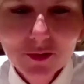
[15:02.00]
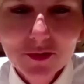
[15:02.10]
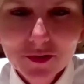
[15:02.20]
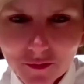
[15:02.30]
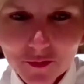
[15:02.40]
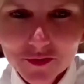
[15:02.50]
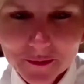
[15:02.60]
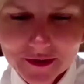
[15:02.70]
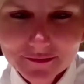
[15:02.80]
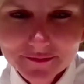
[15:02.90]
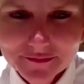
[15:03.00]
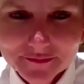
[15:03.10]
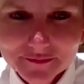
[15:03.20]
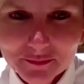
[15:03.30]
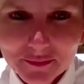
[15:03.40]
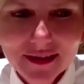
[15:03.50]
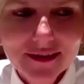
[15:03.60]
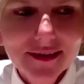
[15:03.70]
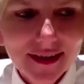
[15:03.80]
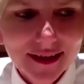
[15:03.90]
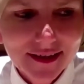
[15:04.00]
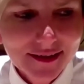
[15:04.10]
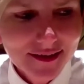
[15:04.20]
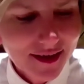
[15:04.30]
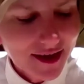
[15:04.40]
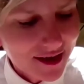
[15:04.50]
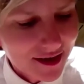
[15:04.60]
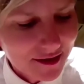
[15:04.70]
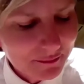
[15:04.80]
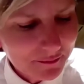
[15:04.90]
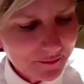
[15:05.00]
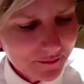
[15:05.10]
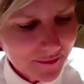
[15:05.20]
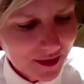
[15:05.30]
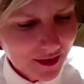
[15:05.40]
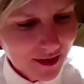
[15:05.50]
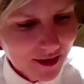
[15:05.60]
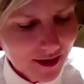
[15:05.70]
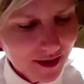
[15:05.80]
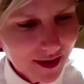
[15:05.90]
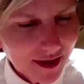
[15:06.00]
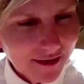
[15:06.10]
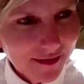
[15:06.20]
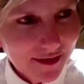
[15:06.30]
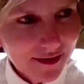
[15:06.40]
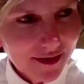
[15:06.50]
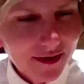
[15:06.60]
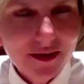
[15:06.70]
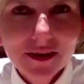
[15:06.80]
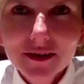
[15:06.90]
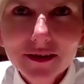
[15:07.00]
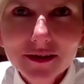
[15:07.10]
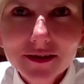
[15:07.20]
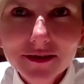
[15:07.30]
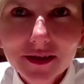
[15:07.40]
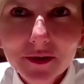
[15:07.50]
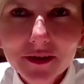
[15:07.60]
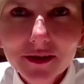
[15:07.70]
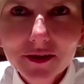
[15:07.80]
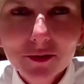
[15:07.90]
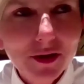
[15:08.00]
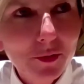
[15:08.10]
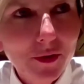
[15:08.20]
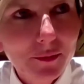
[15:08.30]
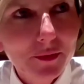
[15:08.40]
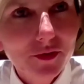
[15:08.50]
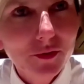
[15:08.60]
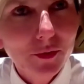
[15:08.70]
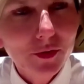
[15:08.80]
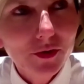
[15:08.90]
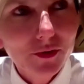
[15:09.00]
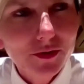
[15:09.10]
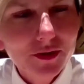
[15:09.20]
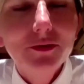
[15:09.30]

in law enforcement back in the day. And then something incredible happened to the world.